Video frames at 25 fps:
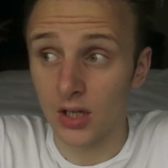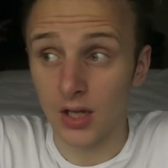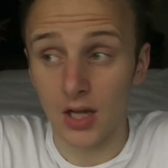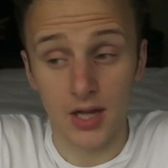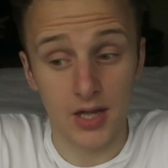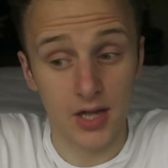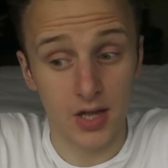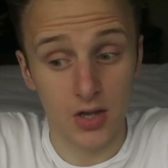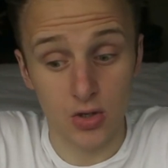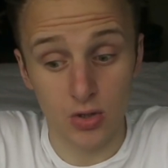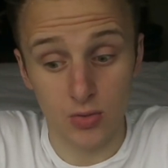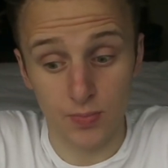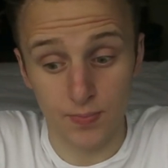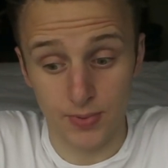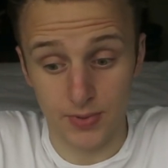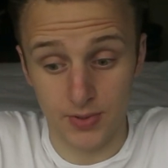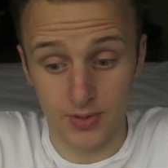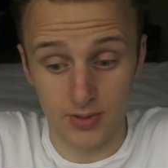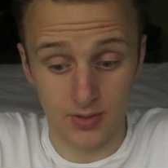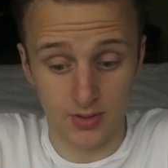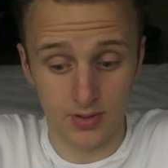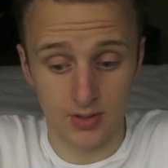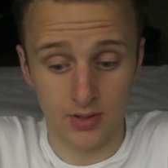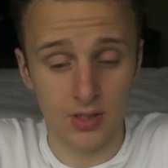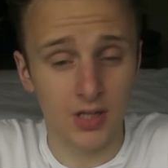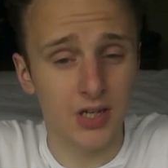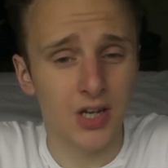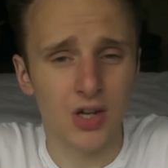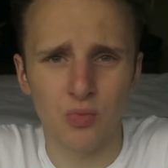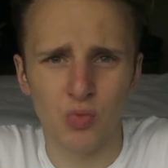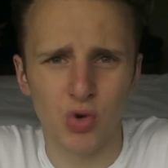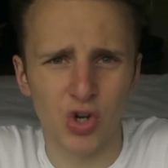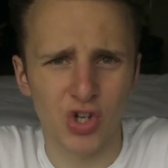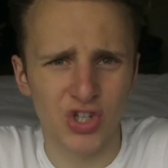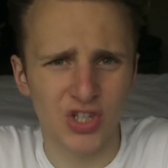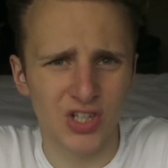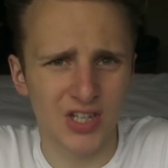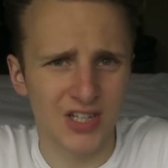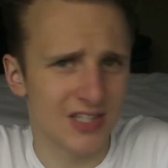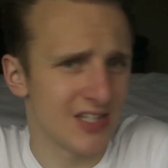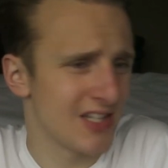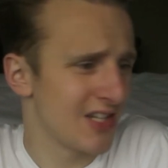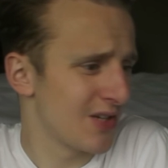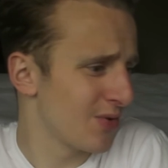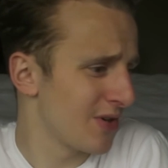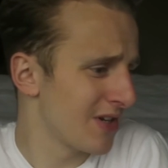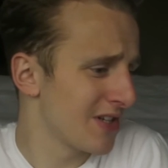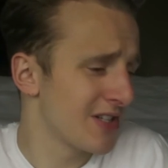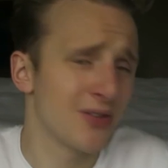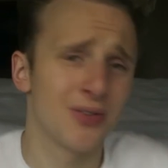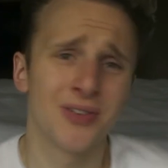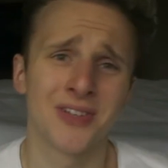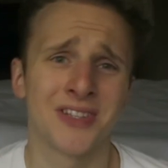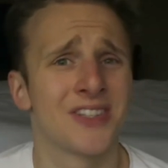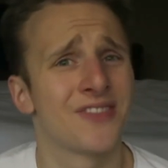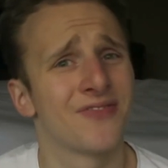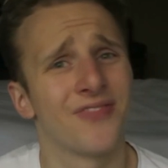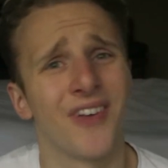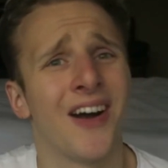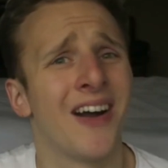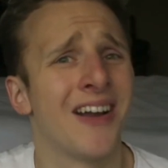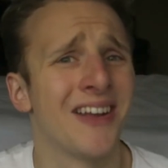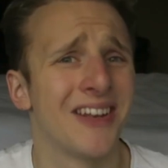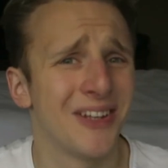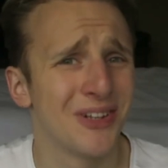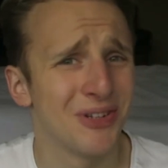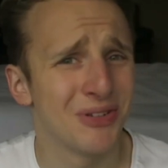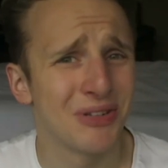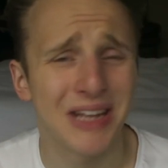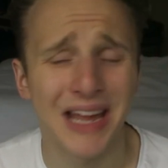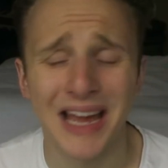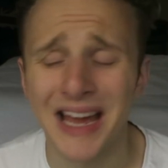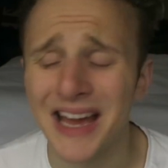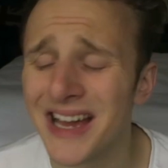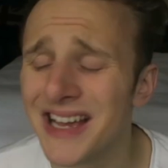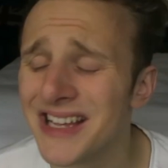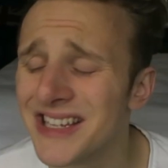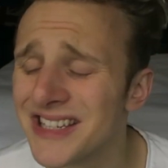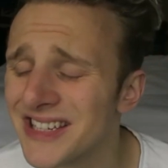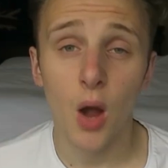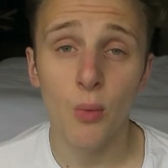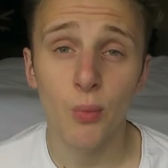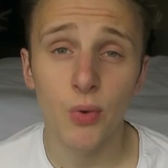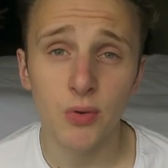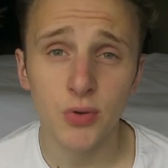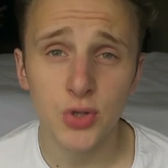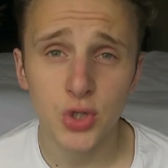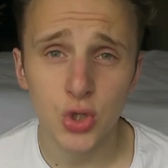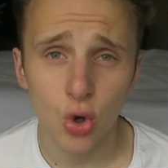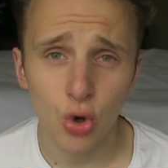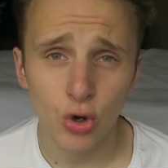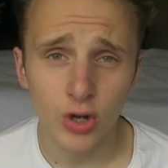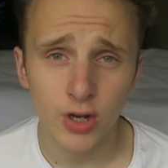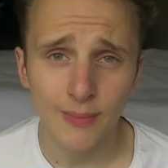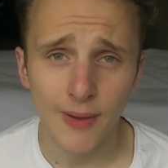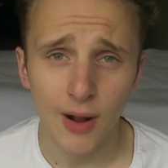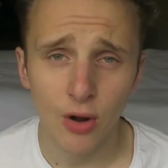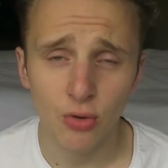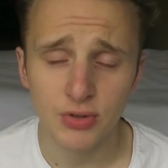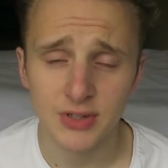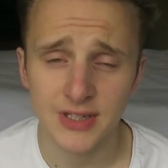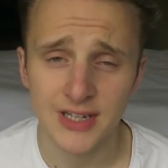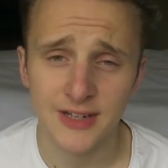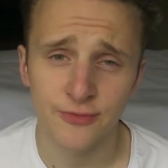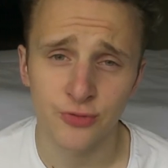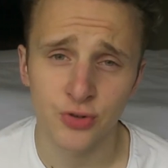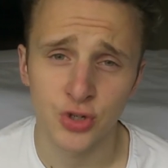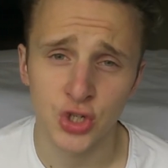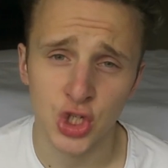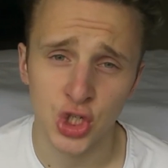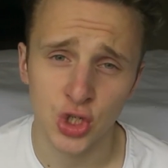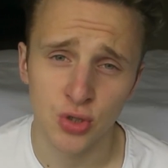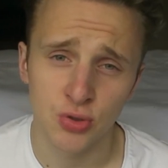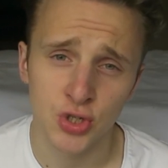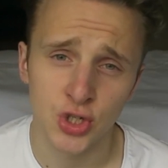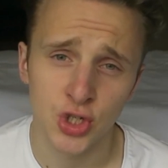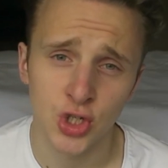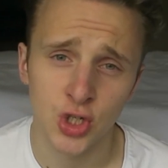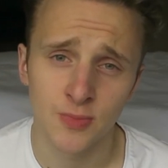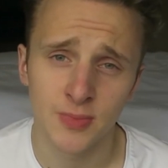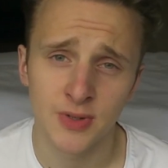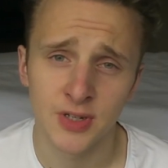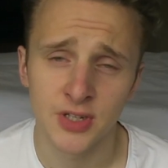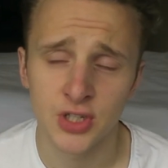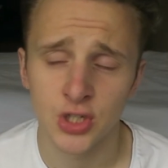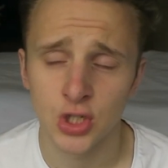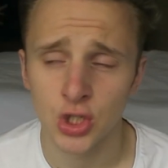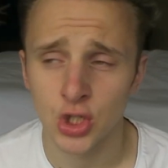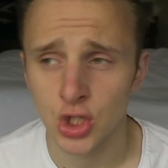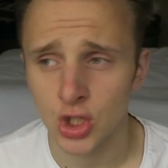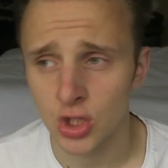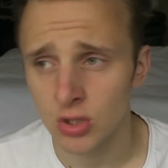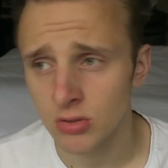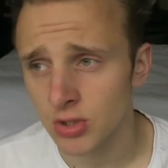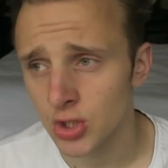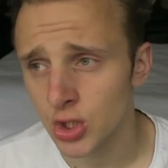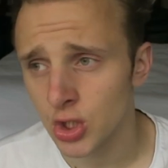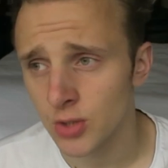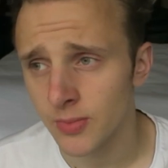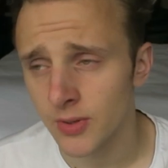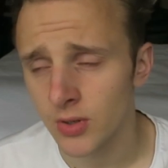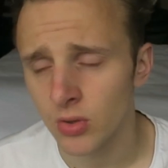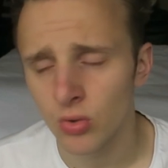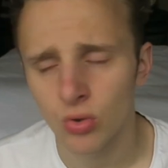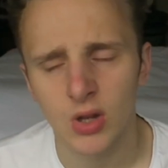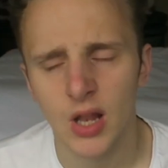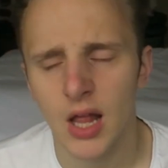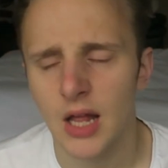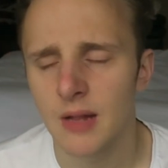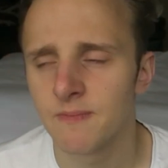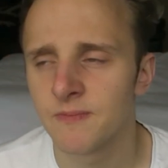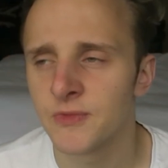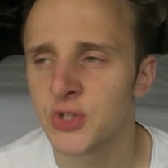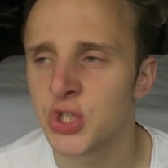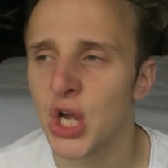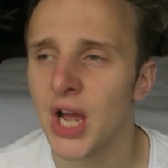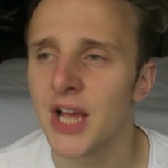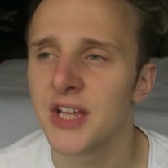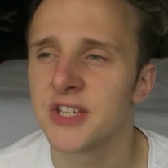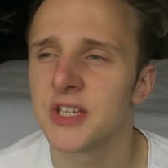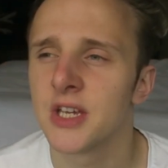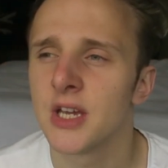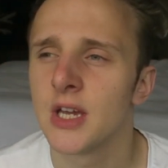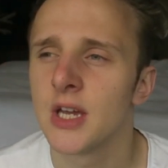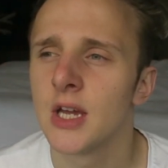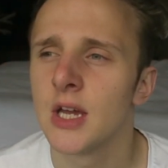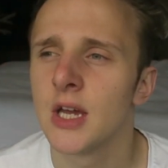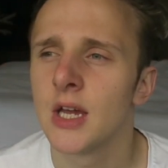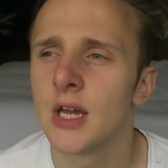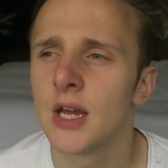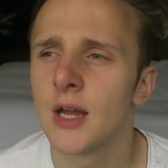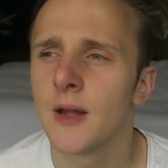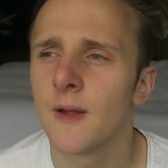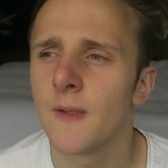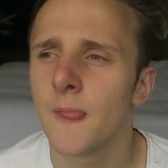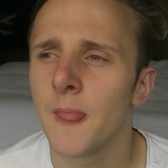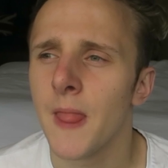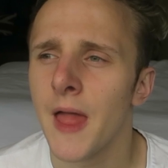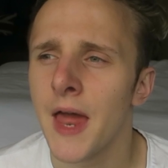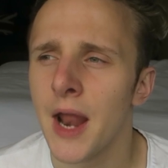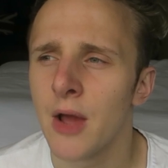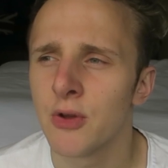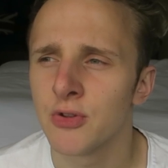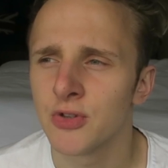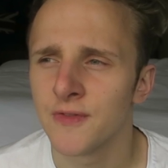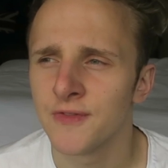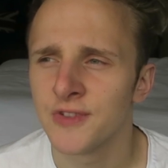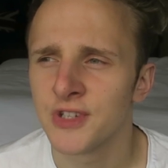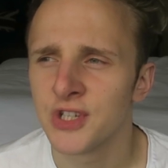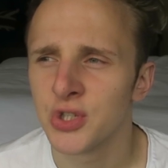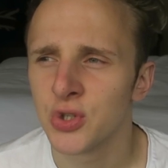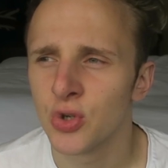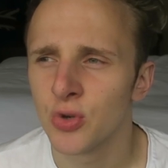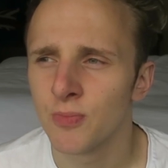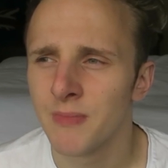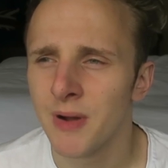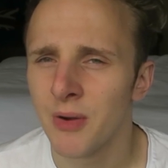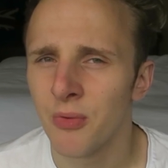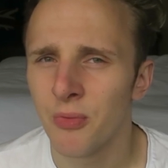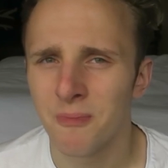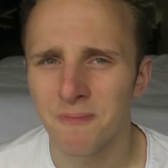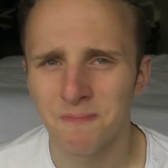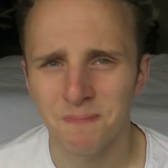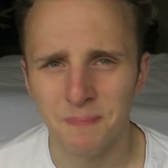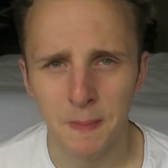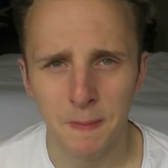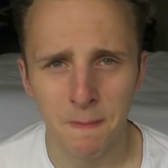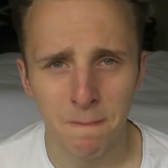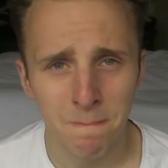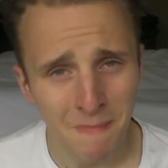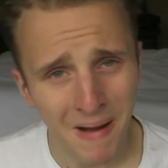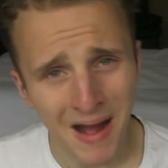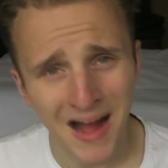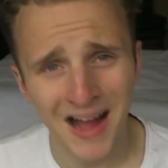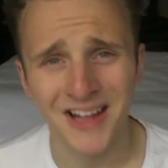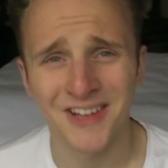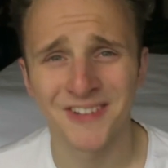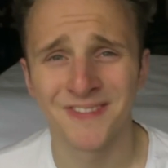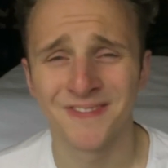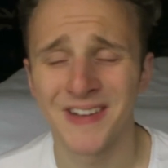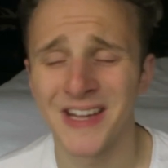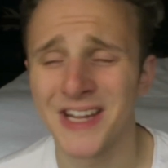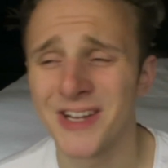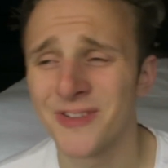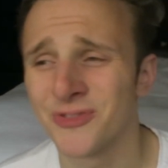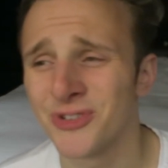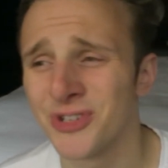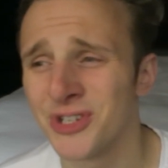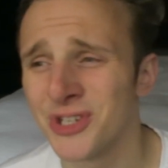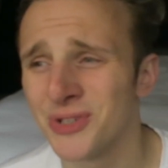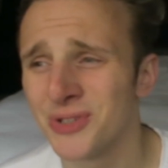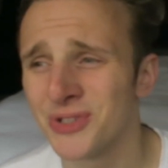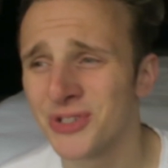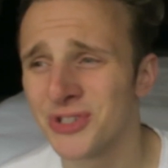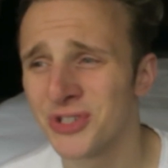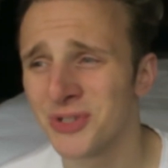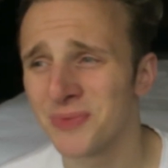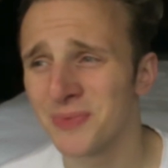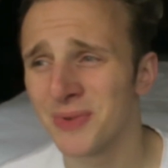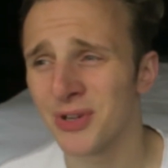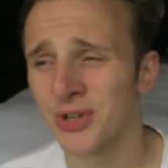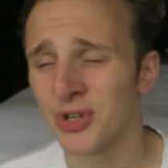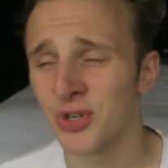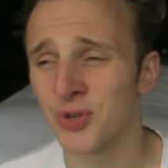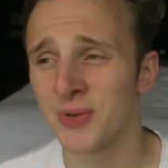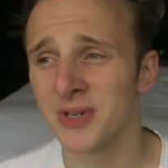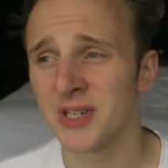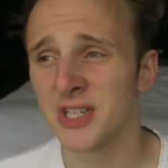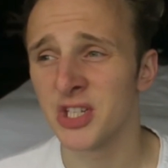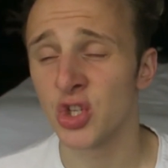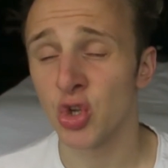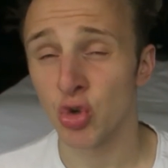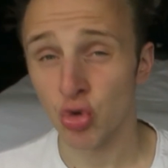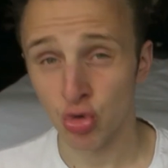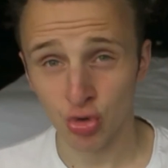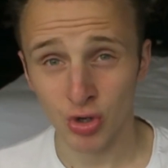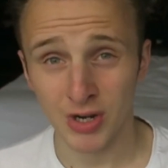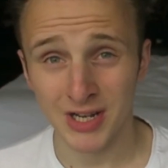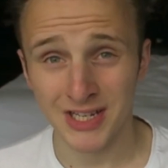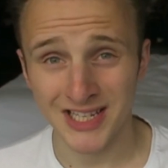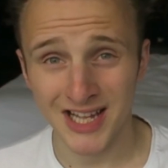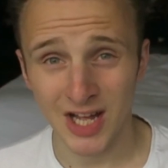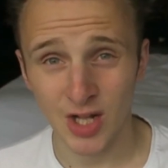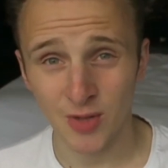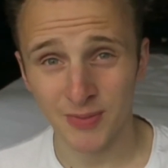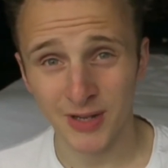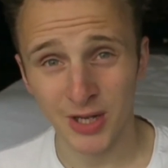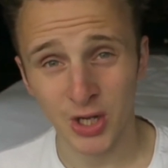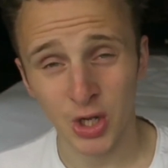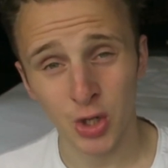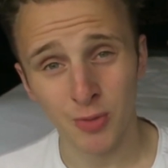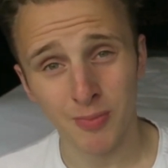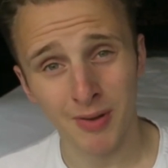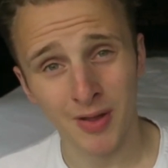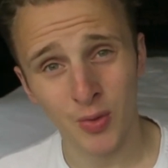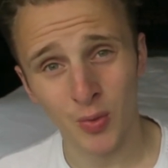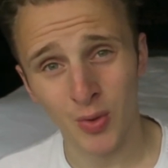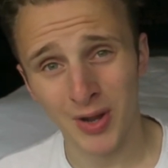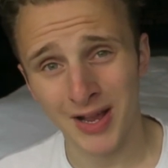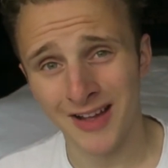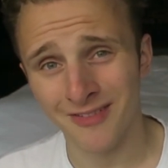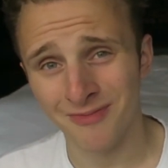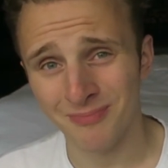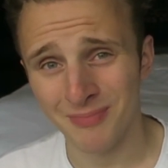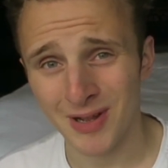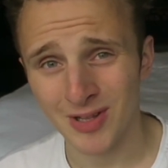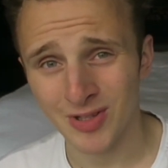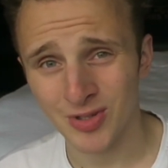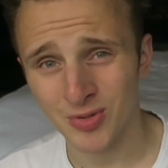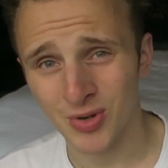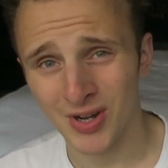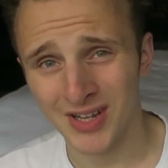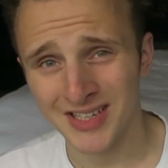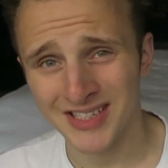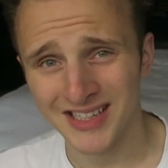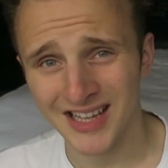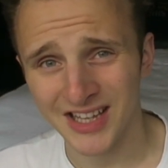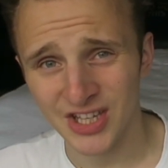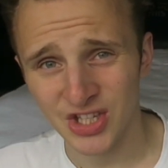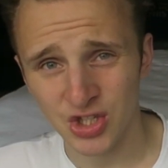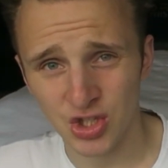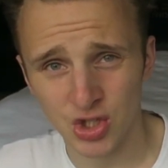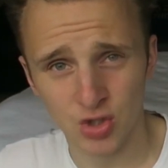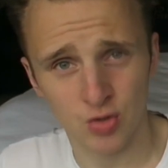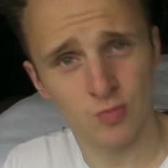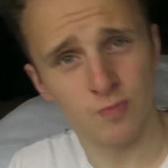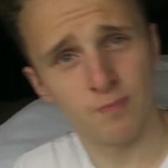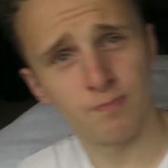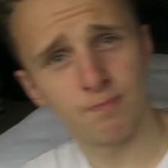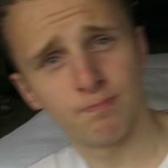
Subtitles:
I hope. They don't watch these anyway, so it's fine, who cares? And we were talking about different YouTubers and YouTube and all that jazz. And I was obviously talking about my favourite YouTuber, who is Grace Helbig, who, by the way, I've met twice. Let's do